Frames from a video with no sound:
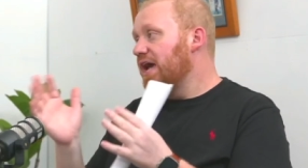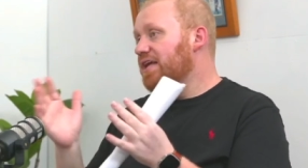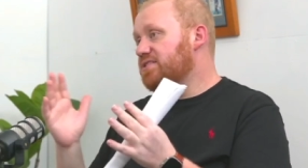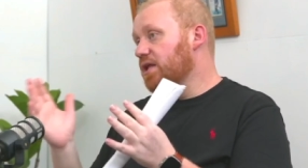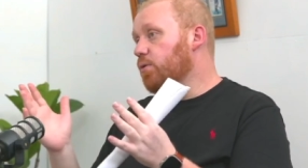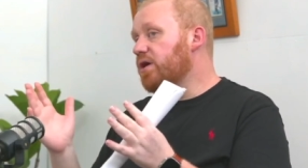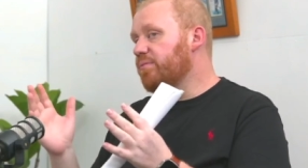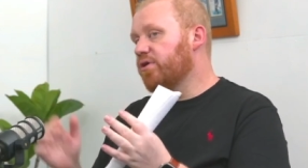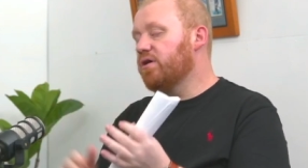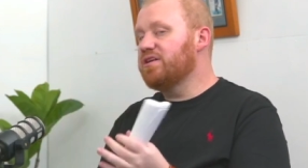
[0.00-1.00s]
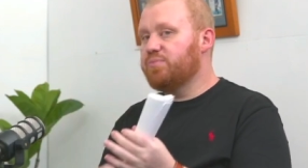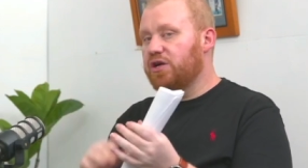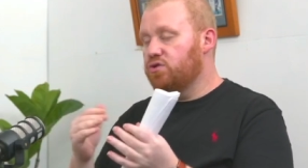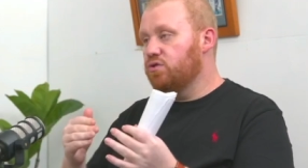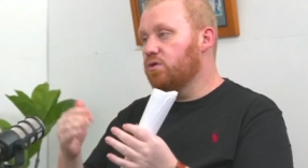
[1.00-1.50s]
it's still a work in progress, but I
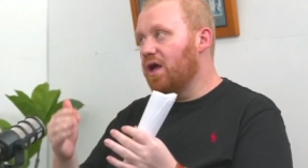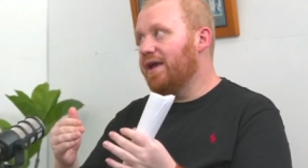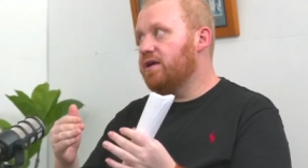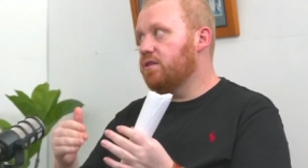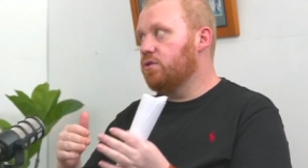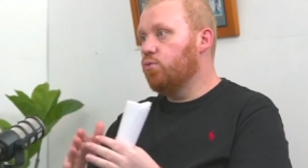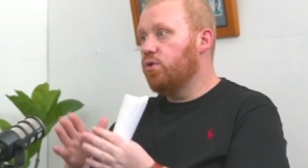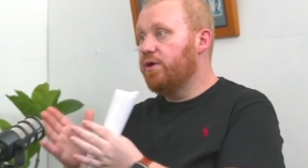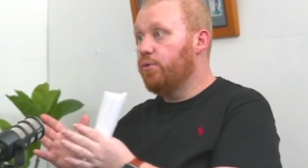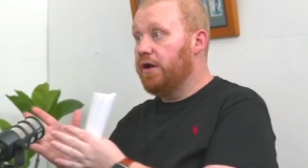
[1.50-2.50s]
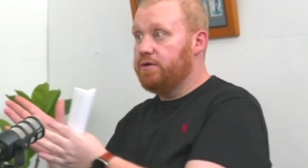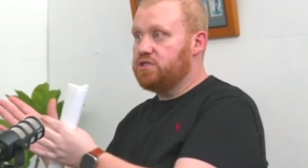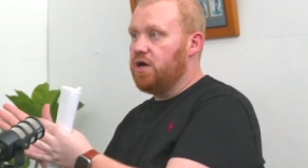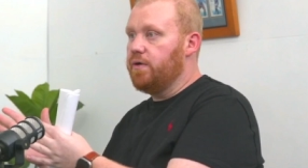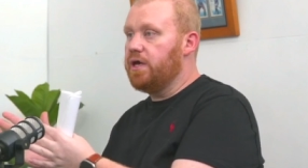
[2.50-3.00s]
do like the where, where it's
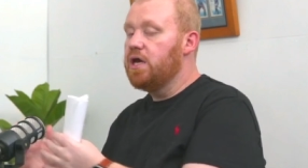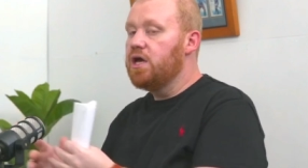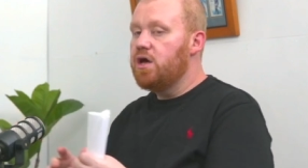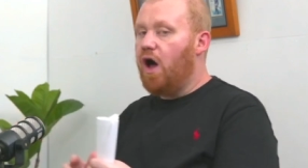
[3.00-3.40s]
going. Yep.